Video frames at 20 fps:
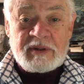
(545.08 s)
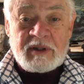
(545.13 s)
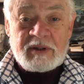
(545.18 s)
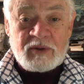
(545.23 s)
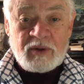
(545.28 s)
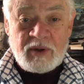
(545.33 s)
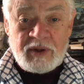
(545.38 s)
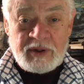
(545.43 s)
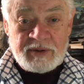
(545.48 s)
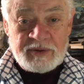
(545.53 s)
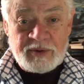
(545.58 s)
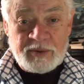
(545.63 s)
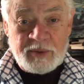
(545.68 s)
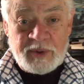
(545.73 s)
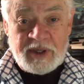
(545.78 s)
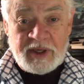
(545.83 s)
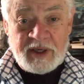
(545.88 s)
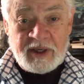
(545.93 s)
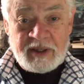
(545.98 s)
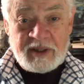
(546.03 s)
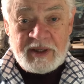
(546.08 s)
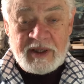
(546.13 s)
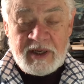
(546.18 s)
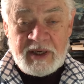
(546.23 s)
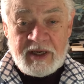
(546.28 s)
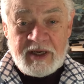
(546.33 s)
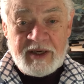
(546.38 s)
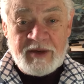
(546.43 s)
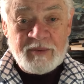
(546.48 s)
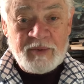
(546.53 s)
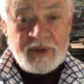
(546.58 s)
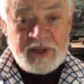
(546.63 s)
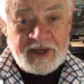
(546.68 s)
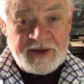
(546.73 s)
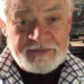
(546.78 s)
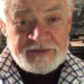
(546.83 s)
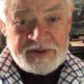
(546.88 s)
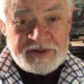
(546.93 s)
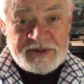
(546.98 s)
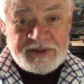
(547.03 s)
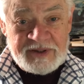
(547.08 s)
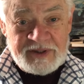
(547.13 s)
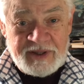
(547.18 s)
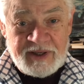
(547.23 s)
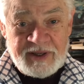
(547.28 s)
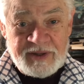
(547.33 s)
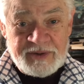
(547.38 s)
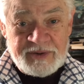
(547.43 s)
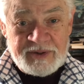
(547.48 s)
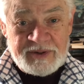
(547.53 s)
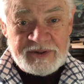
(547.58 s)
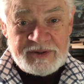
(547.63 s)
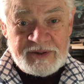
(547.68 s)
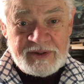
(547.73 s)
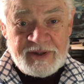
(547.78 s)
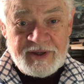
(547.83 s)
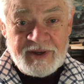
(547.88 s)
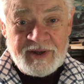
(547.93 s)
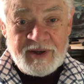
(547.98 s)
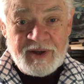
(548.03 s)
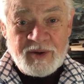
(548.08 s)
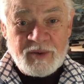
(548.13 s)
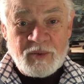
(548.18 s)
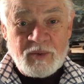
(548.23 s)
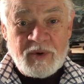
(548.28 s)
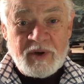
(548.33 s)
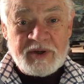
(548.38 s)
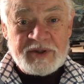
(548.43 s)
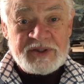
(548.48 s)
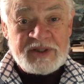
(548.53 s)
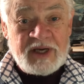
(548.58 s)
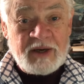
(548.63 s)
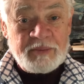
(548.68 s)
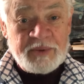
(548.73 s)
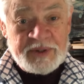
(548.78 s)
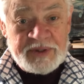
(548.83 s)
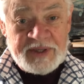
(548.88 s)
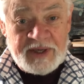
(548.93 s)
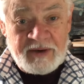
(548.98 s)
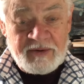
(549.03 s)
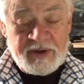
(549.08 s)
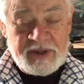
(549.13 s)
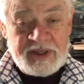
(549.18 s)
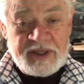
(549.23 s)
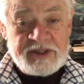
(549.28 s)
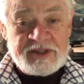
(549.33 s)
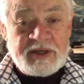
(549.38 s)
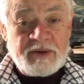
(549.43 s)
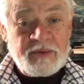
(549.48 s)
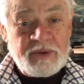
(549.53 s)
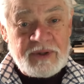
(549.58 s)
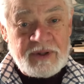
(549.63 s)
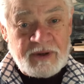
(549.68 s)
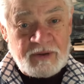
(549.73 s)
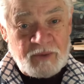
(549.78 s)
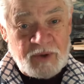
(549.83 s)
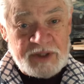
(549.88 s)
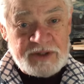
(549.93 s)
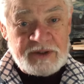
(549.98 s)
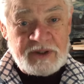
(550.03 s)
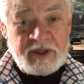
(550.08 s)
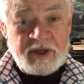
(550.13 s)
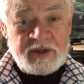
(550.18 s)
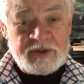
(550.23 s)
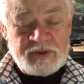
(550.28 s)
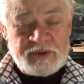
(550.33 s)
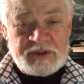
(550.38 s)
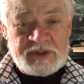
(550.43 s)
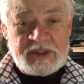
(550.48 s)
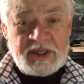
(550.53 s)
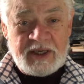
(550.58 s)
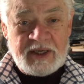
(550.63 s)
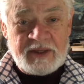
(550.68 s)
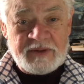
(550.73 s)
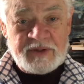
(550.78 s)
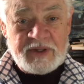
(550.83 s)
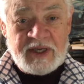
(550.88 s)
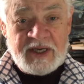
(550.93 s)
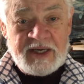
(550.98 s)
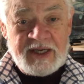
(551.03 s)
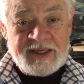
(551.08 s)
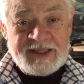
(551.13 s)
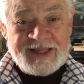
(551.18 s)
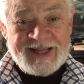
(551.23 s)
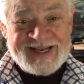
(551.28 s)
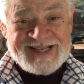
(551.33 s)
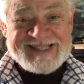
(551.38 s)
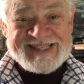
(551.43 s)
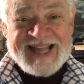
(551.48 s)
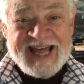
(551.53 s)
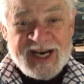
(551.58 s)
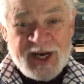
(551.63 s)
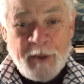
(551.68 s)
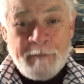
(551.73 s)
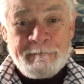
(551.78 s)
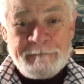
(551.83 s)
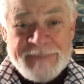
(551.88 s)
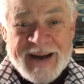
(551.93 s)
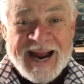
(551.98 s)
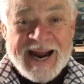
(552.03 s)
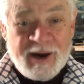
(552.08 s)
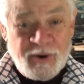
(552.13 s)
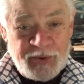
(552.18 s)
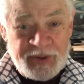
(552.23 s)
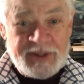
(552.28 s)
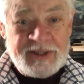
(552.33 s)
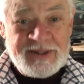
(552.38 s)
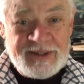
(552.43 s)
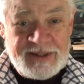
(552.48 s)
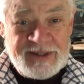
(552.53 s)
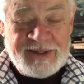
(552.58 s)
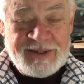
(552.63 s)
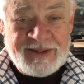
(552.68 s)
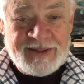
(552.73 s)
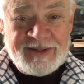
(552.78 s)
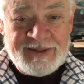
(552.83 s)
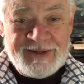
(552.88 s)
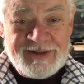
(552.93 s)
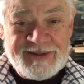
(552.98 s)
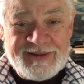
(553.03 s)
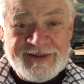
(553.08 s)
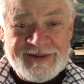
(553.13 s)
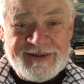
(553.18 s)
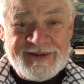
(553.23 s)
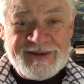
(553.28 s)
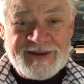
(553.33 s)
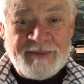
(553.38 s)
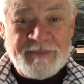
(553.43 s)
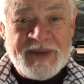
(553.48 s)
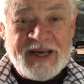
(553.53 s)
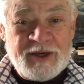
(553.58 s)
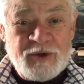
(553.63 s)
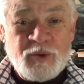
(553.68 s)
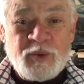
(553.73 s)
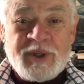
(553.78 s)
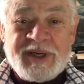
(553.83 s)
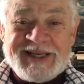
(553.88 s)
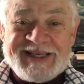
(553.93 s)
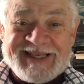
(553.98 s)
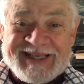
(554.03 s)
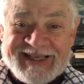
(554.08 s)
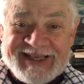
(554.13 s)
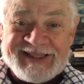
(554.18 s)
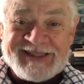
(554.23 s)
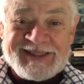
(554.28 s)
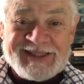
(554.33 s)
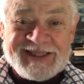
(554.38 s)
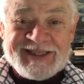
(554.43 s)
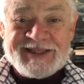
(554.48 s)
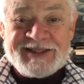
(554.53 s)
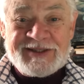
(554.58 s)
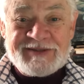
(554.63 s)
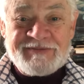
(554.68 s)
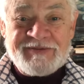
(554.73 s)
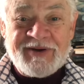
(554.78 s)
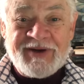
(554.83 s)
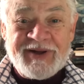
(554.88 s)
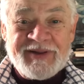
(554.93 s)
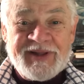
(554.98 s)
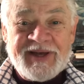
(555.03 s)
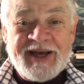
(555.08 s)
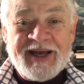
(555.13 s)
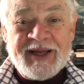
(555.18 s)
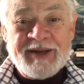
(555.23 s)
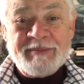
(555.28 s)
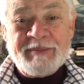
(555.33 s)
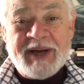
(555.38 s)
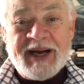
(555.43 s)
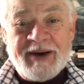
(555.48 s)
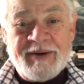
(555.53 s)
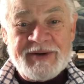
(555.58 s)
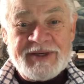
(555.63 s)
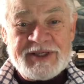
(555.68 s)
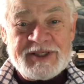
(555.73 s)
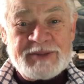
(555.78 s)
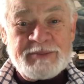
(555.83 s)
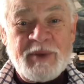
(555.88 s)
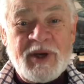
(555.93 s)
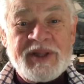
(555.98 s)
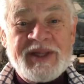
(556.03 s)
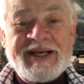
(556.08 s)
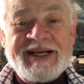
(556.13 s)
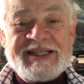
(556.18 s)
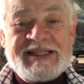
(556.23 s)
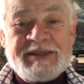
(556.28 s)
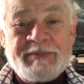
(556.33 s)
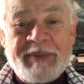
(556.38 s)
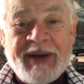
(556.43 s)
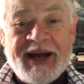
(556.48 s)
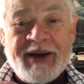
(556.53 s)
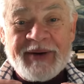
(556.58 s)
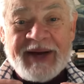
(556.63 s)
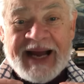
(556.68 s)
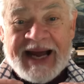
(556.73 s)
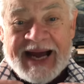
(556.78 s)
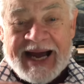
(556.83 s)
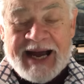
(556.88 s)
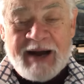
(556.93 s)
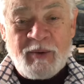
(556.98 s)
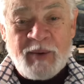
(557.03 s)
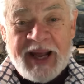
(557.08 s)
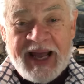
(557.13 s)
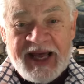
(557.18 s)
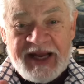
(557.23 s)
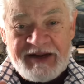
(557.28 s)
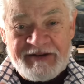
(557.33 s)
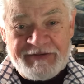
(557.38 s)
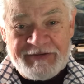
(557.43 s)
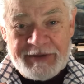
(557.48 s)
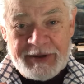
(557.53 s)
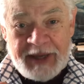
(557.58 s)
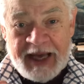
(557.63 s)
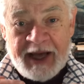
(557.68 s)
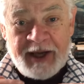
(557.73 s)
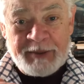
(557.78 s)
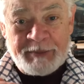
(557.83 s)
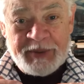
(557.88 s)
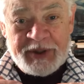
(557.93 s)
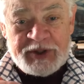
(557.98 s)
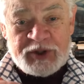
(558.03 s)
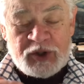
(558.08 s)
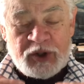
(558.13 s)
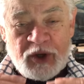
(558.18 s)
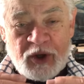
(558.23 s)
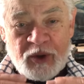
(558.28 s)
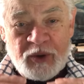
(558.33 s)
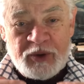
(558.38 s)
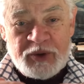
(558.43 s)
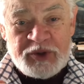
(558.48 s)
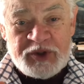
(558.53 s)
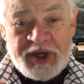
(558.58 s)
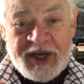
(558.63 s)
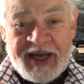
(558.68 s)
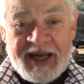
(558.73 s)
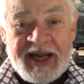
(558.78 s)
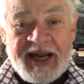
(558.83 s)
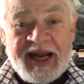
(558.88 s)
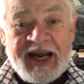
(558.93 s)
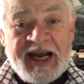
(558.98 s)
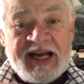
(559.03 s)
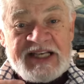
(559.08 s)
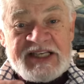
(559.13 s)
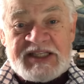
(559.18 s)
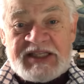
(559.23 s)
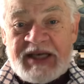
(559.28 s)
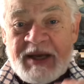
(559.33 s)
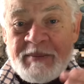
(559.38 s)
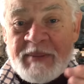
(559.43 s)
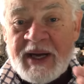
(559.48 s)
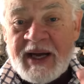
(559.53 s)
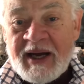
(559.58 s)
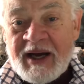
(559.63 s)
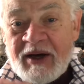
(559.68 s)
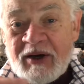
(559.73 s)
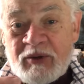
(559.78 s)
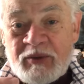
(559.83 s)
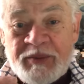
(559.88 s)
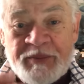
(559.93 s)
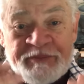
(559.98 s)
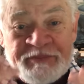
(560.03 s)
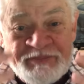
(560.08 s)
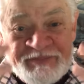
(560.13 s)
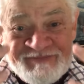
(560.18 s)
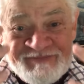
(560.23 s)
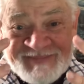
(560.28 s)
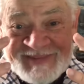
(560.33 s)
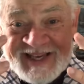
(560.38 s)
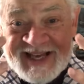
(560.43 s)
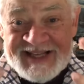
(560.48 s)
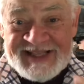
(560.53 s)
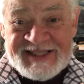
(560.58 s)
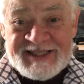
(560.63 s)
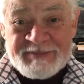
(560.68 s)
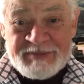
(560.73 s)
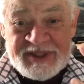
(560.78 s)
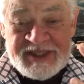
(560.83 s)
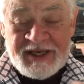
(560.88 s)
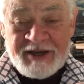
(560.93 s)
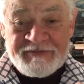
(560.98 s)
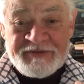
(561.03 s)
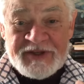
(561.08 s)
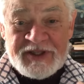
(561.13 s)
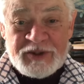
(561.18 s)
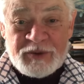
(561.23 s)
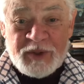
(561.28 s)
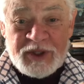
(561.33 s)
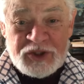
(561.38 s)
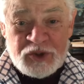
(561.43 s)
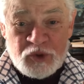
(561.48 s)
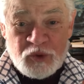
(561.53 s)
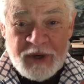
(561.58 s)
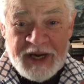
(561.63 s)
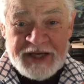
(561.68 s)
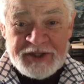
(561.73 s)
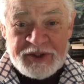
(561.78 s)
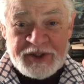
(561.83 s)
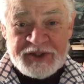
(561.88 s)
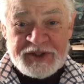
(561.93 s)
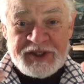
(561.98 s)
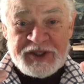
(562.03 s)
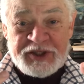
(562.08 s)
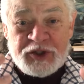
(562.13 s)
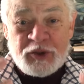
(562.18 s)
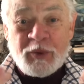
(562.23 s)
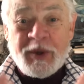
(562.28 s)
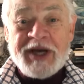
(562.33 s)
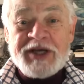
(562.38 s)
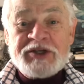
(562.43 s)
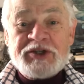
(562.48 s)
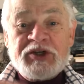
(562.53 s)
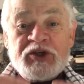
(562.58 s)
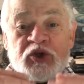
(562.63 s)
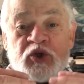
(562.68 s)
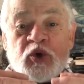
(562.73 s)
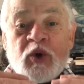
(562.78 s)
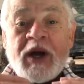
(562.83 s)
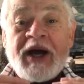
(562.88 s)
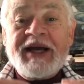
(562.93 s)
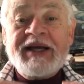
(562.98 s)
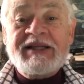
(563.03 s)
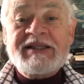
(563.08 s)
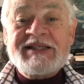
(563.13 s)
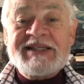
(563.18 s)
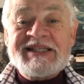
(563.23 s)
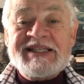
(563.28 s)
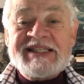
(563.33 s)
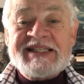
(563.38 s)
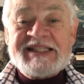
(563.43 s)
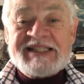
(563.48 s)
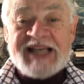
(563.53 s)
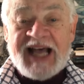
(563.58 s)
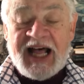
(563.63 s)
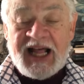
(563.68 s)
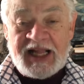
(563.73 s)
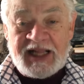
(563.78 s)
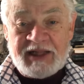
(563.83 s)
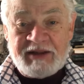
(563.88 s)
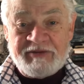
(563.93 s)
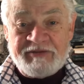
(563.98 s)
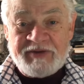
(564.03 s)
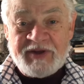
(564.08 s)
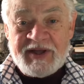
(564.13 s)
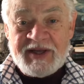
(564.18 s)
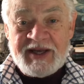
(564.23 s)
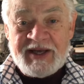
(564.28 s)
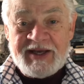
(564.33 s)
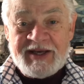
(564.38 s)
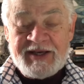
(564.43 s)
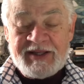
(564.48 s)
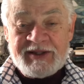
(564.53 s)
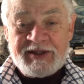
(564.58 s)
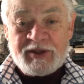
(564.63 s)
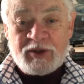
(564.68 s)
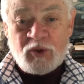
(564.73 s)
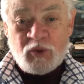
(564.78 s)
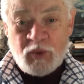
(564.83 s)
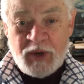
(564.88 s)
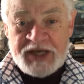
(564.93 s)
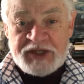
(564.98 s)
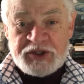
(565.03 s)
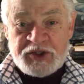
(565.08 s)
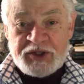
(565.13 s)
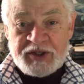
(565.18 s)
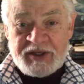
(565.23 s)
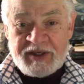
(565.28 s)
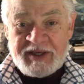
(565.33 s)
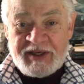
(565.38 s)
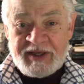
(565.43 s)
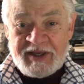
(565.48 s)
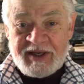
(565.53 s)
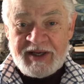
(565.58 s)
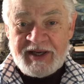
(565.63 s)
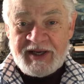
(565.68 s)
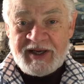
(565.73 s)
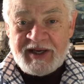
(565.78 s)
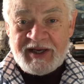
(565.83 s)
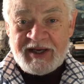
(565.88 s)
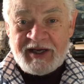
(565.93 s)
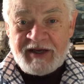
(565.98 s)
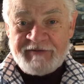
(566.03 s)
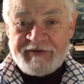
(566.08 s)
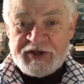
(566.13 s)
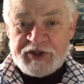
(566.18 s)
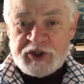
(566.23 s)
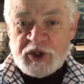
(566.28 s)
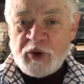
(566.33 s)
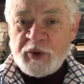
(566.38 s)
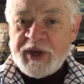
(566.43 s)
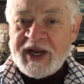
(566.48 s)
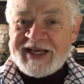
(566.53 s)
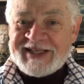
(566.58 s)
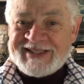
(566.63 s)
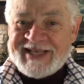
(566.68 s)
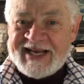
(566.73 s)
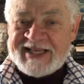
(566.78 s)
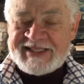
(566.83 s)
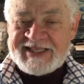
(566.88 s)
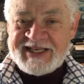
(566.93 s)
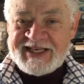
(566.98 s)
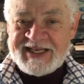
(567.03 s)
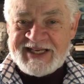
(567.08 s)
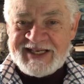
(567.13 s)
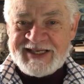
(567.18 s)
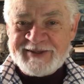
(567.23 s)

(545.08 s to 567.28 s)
along the way. We'll have to see how this works out, but there it is. I, I want you to understand that it's not about a man who killed his father and married his mother. It's about how Oedipus goes and somehow gets himself into a tragic situation trying to solve the question of his own identity.